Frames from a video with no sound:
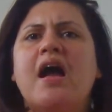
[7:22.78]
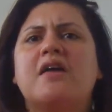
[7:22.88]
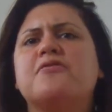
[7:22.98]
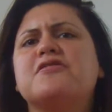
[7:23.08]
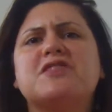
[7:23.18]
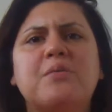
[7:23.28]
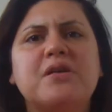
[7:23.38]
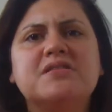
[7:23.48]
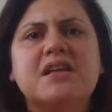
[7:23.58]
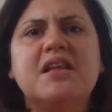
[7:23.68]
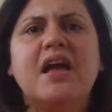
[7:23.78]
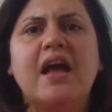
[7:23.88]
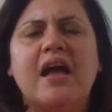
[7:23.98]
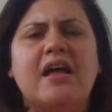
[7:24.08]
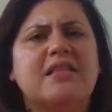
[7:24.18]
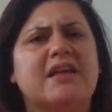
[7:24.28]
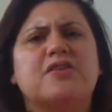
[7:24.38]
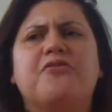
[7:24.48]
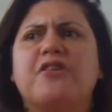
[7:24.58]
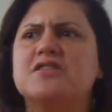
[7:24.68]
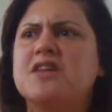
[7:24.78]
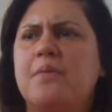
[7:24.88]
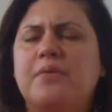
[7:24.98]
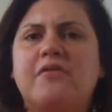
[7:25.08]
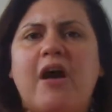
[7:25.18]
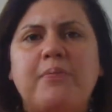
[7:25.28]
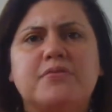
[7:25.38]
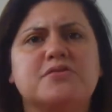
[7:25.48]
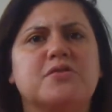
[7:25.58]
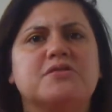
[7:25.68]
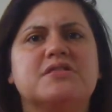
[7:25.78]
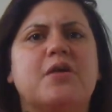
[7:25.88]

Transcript: for some reason, like the first couple of episodes,